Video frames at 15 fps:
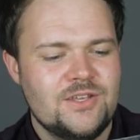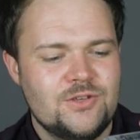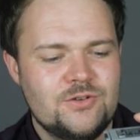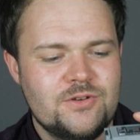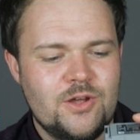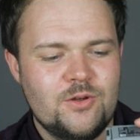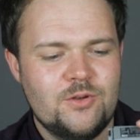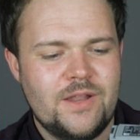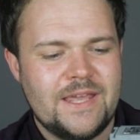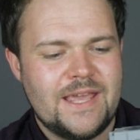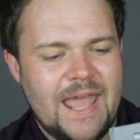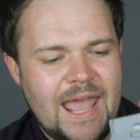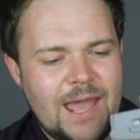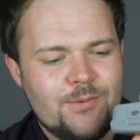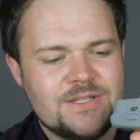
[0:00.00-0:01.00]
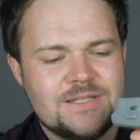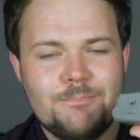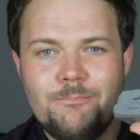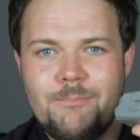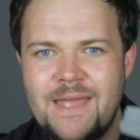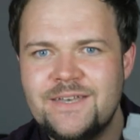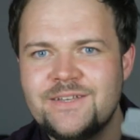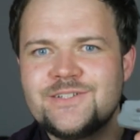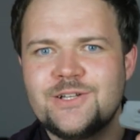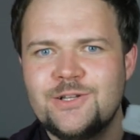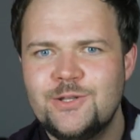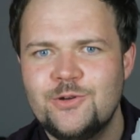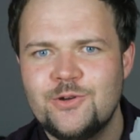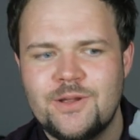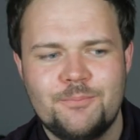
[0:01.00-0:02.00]
you know like how it's meant to
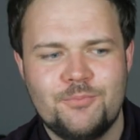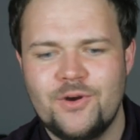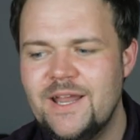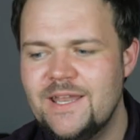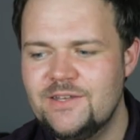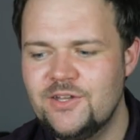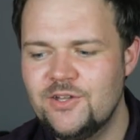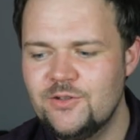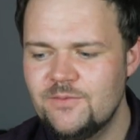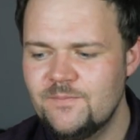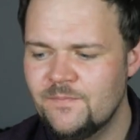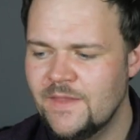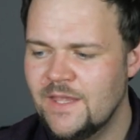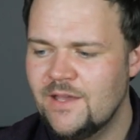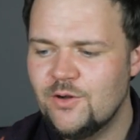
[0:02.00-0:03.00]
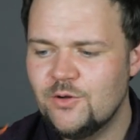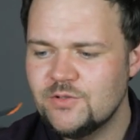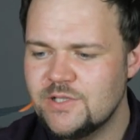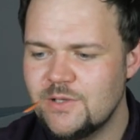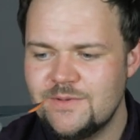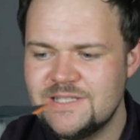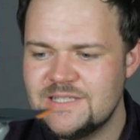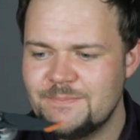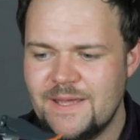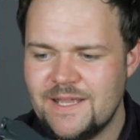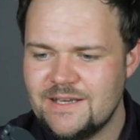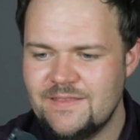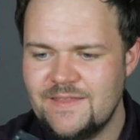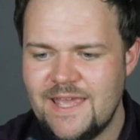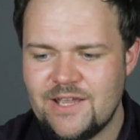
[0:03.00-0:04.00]
look brand new. Also
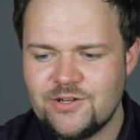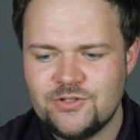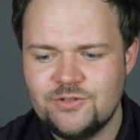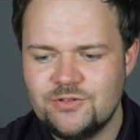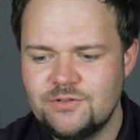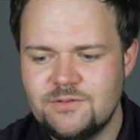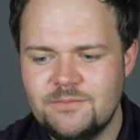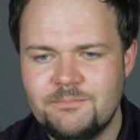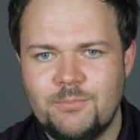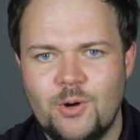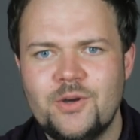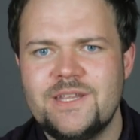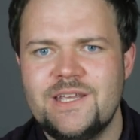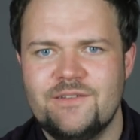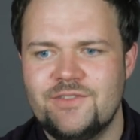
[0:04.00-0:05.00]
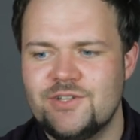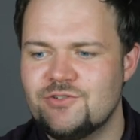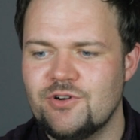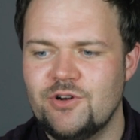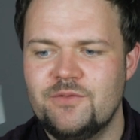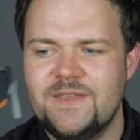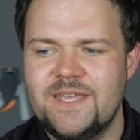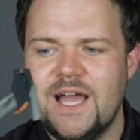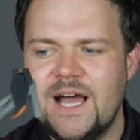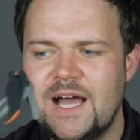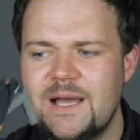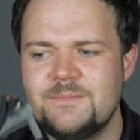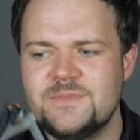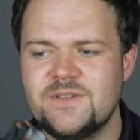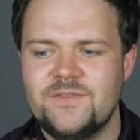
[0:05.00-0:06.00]
inspect the actual body of the drone, the
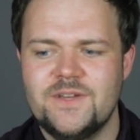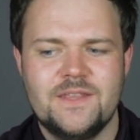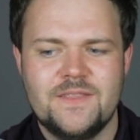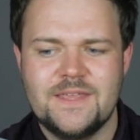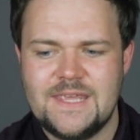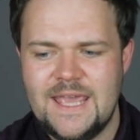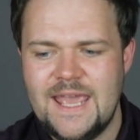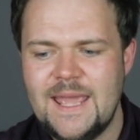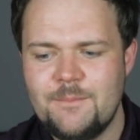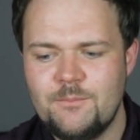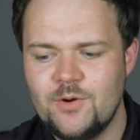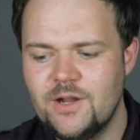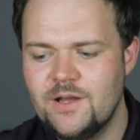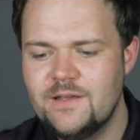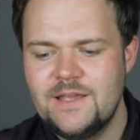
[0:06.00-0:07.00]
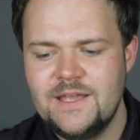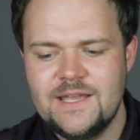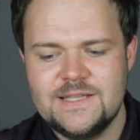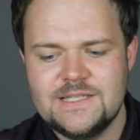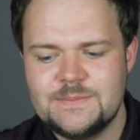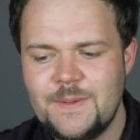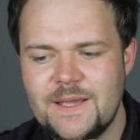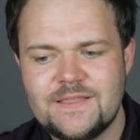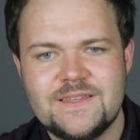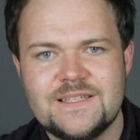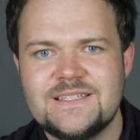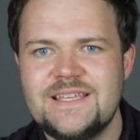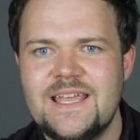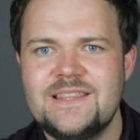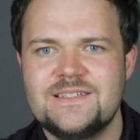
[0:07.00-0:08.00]
arms of it, the camera, inspect the
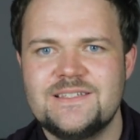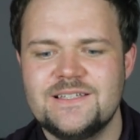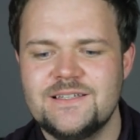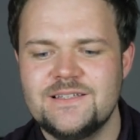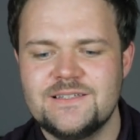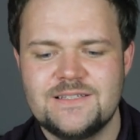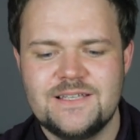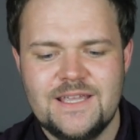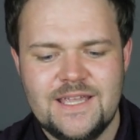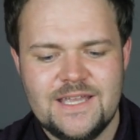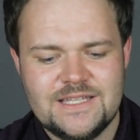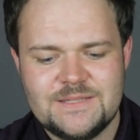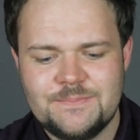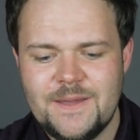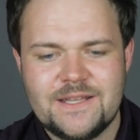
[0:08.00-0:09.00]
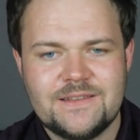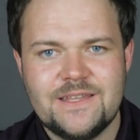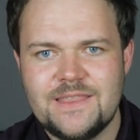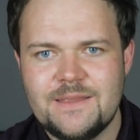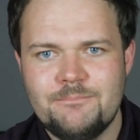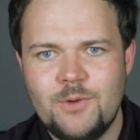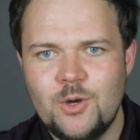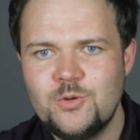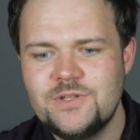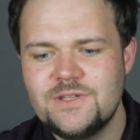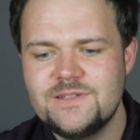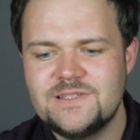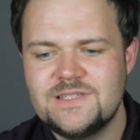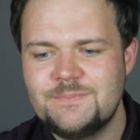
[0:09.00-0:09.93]
sensors, inspect that the motors